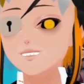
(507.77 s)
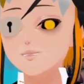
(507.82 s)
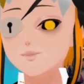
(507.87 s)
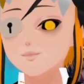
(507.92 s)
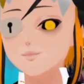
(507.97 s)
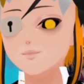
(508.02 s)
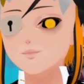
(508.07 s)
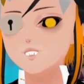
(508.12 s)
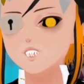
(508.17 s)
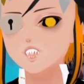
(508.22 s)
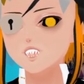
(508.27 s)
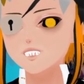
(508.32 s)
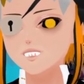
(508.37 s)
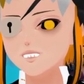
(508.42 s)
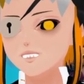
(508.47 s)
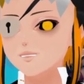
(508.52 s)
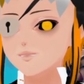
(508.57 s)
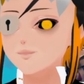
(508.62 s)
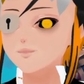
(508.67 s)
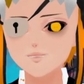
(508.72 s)
more.
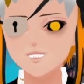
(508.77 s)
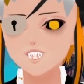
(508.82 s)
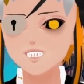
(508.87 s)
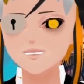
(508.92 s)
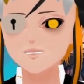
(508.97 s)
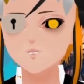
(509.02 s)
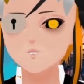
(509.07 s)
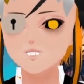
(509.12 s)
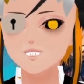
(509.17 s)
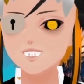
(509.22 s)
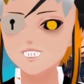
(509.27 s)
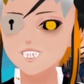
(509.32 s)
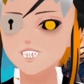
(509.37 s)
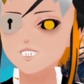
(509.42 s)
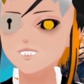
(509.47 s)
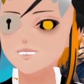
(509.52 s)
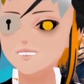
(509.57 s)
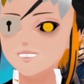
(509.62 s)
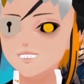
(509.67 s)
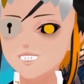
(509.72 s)
I do think
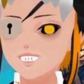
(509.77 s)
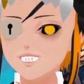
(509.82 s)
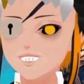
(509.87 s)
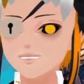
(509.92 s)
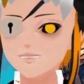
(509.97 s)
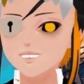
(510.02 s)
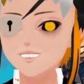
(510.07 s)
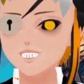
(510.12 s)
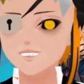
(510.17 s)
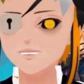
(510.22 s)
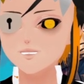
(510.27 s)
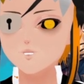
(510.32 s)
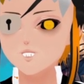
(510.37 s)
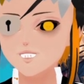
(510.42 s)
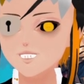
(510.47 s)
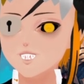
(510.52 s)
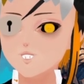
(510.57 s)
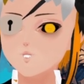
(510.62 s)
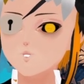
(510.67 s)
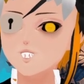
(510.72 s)
Blood DK seems to be
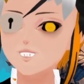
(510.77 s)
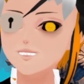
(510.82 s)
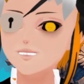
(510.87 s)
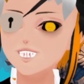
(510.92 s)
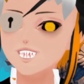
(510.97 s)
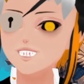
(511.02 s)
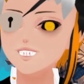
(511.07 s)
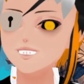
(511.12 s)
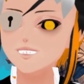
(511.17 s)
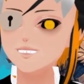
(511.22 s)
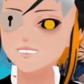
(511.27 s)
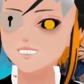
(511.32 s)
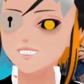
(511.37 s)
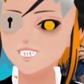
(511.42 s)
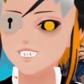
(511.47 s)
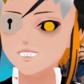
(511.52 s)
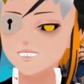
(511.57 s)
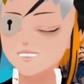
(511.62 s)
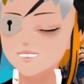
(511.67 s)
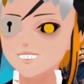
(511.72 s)
the one of the 3
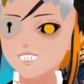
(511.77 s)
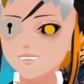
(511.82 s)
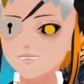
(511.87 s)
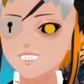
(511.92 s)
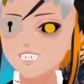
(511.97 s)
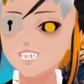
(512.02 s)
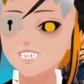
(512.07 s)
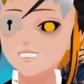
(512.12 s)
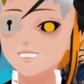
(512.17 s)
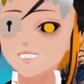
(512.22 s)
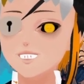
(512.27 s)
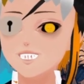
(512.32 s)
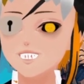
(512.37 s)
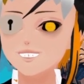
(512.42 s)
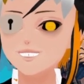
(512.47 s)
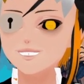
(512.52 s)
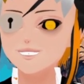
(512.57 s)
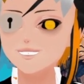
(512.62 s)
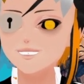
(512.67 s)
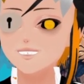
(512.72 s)
archetypes of
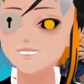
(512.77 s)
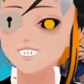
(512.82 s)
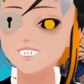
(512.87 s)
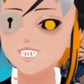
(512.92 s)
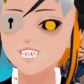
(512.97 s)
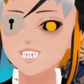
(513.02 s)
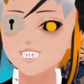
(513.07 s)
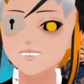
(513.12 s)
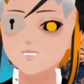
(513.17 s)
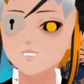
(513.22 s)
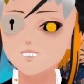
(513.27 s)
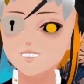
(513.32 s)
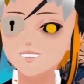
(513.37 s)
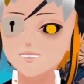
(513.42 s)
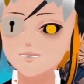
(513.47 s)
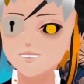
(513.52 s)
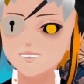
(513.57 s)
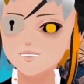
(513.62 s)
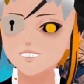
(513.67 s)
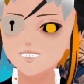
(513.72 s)
DK that actually
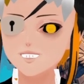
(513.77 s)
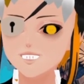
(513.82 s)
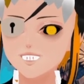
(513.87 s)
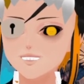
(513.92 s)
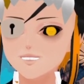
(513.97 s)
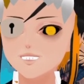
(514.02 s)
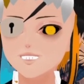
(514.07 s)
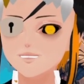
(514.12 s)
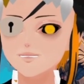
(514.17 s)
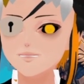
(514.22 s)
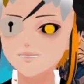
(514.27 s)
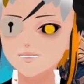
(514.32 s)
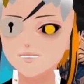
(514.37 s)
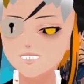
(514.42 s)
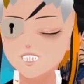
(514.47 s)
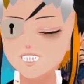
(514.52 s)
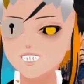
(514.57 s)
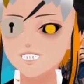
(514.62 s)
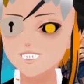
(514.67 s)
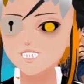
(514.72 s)
doesn't really have a
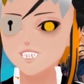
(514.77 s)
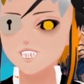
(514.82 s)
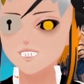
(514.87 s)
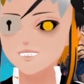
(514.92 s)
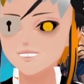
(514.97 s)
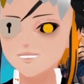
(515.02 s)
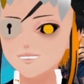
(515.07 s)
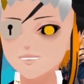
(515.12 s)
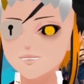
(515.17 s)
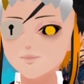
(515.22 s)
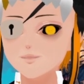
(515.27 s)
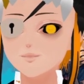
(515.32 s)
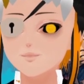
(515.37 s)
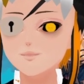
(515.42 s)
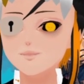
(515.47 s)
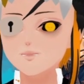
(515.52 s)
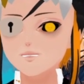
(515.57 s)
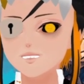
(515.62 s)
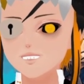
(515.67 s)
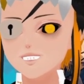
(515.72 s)
central game plan.
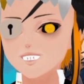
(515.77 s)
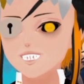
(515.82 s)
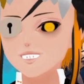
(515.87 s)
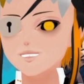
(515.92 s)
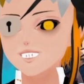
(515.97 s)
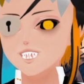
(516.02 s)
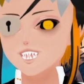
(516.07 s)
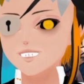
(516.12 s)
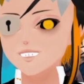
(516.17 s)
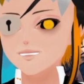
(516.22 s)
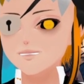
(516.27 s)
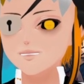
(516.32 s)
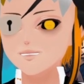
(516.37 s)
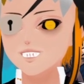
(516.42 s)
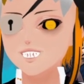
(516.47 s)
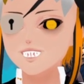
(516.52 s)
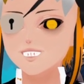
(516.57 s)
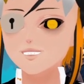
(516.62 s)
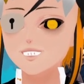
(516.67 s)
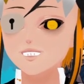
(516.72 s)
Sure, you have a bunch
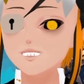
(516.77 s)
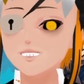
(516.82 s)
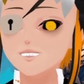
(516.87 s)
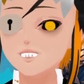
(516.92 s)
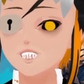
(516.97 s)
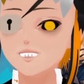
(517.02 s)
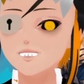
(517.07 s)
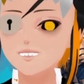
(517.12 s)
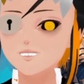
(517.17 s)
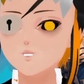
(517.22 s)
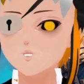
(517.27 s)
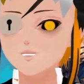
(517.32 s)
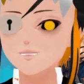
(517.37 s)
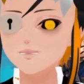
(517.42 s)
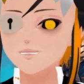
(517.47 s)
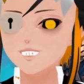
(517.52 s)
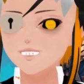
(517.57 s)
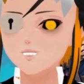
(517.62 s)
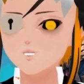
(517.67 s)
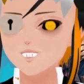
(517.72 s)
of control tools
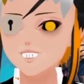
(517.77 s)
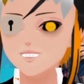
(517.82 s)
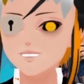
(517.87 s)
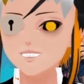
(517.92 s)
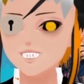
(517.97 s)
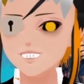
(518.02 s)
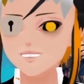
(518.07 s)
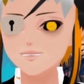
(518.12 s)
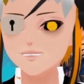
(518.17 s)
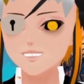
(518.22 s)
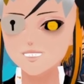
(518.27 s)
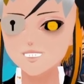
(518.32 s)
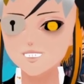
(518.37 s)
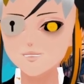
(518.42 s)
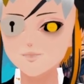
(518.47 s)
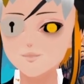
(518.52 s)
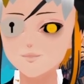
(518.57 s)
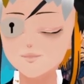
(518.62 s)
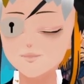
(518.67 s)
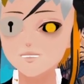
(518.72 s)
that we have been seeing
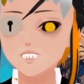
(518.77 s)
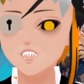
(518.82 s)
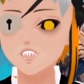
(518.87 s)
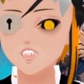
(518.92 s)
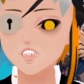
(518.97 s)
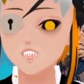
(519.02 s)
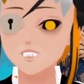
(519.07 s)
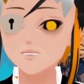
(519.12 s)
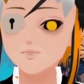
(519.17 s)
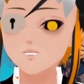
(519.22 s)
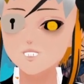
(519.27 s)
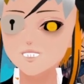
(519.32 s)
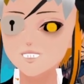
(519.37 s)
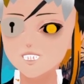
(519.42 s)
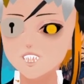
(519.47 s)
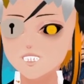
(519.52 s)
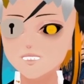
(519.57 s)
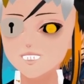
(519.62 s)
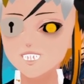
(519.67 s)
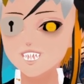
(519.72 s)
also, but you
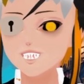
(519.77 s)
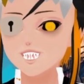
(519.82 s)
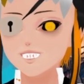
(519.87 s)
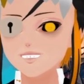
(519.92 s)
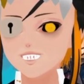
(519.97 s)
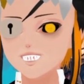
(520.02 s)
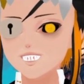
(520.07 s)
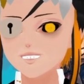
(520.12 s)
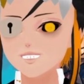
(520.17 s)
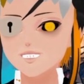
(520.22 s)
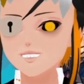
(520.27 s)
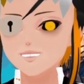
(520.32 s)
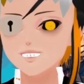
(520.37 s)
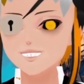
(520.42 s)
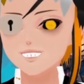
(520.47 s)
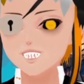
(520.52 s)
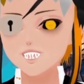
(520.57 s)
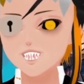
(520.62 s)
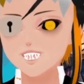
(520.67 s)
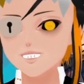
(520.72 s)
also have a lot of these
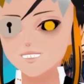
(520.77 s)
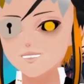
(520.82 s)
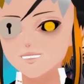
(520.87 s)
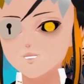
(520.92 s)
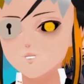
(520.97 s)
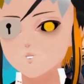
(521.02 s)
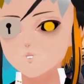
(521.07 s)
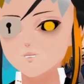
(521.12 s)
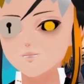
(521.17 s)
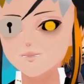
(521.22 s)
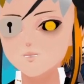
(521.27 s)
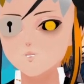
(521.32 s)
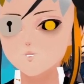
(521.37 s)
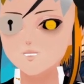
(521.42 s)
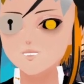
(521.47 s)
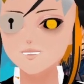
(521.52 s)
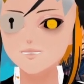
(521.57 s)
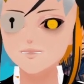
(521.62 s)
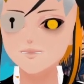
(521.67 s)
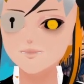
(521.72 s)
hand buff tools,
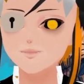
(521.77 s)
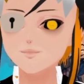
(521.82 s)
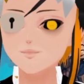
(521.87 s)
which